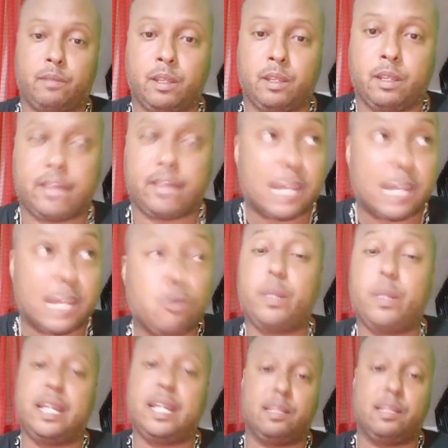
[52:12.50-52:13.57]
That's what we
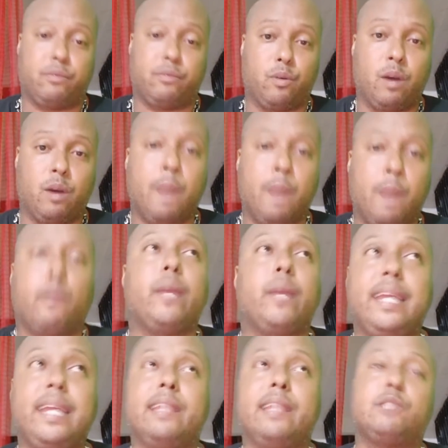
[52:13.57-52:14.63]
need them for. But we need
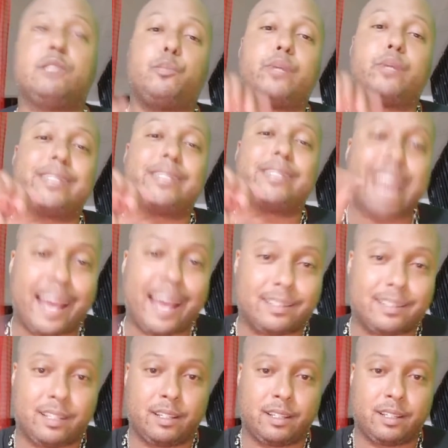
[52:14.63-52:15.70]
them to protect
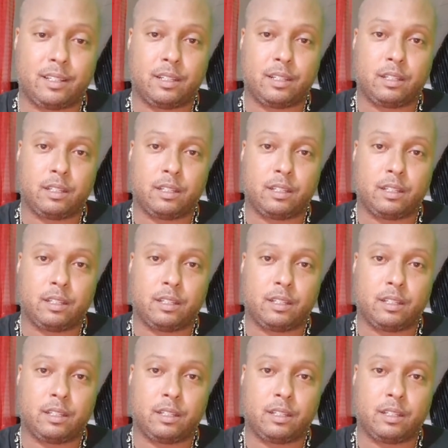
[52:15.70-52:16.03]
the